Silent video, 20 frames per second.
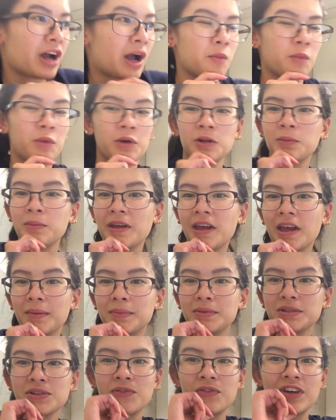I will be
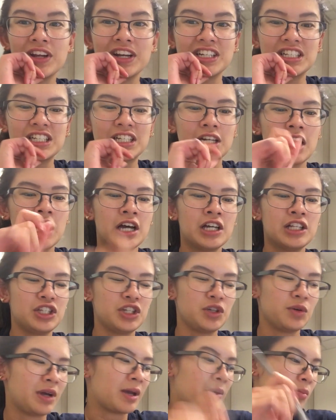able to finish
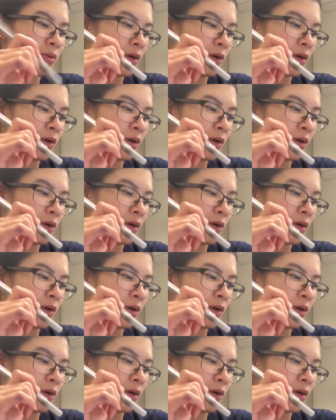doing